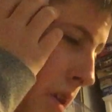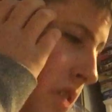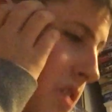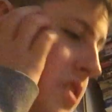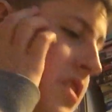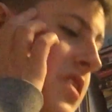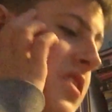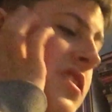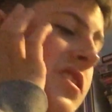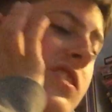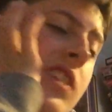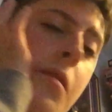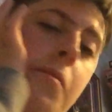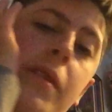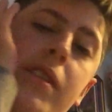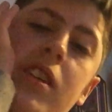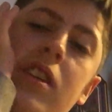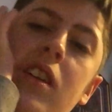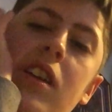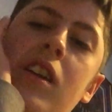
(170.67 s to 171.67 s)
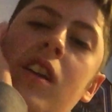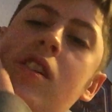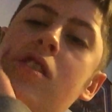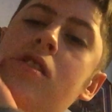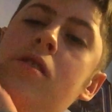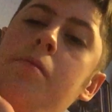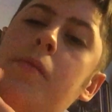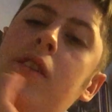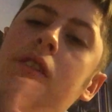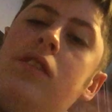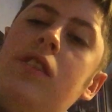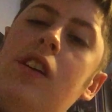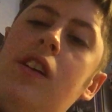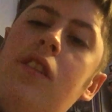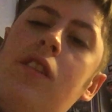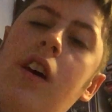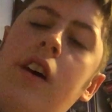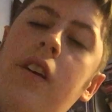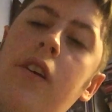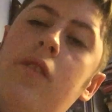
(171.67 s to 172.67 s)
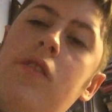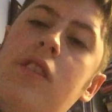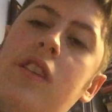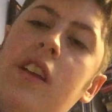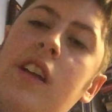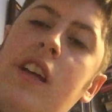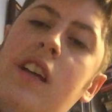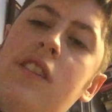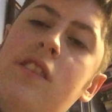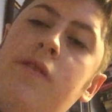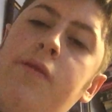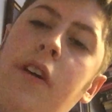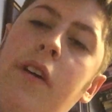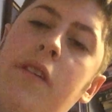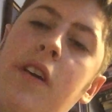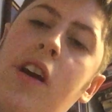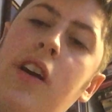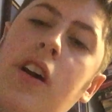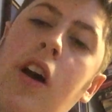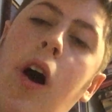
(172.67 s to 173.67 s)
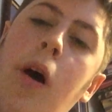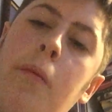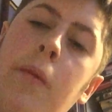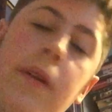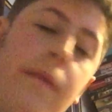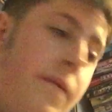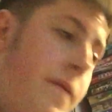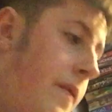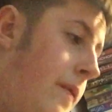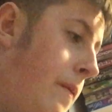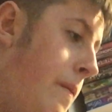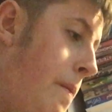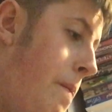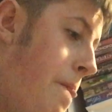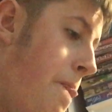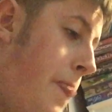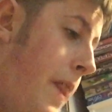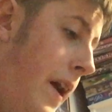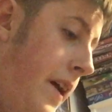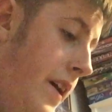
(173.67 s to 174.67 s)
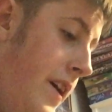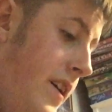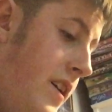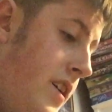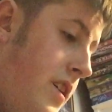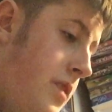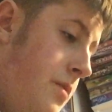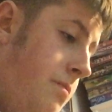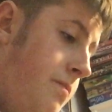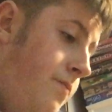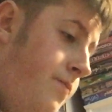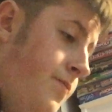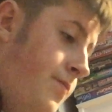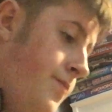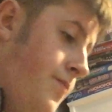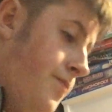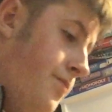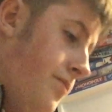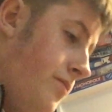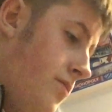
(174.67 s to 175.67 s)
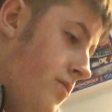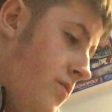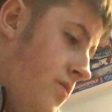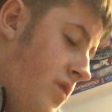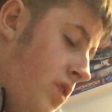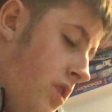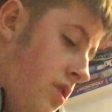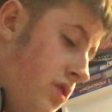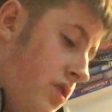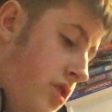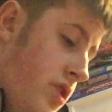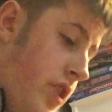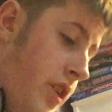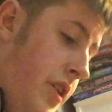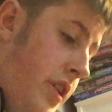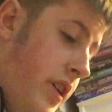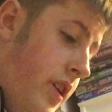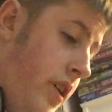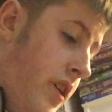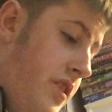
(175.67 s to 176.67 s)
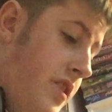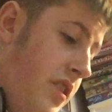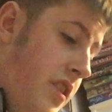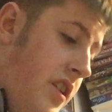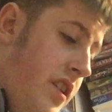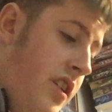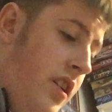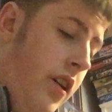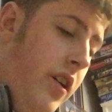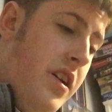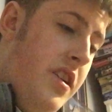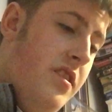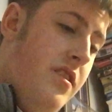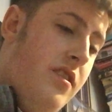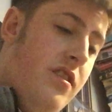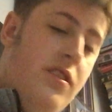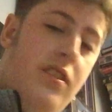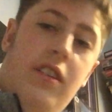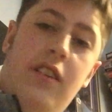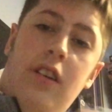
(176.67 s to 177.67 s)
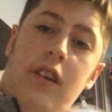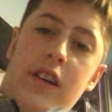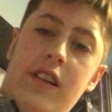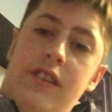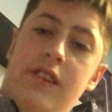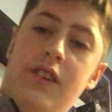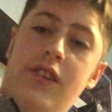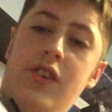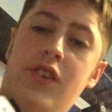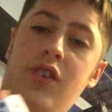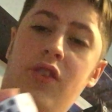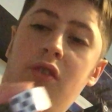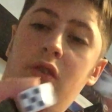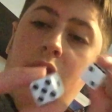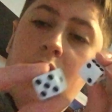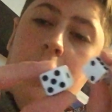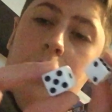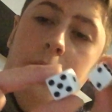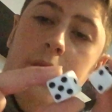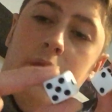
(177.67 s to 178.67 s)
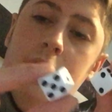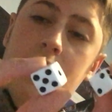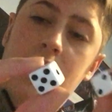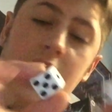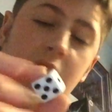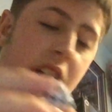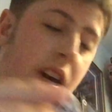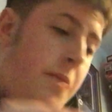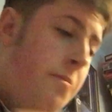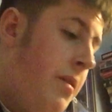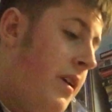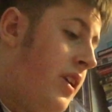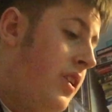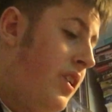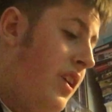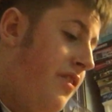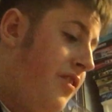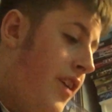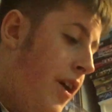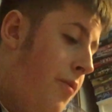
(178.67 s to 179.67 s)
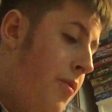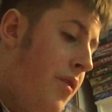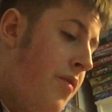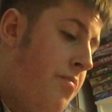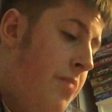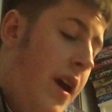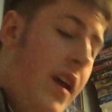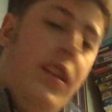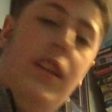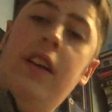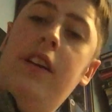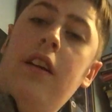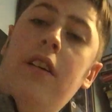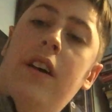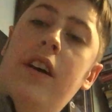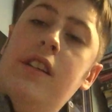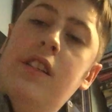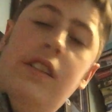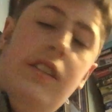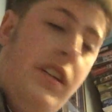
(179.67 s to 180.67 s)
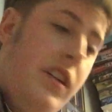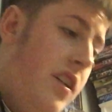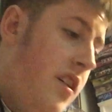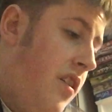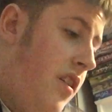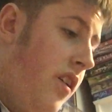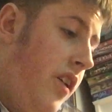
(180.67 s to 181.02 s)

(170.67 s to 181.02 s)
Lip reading: because this is limited edition, because I don't think it's very common. I'll show you guys the dice. The dice are just normal. It'd be good if they would have made the dice, you know,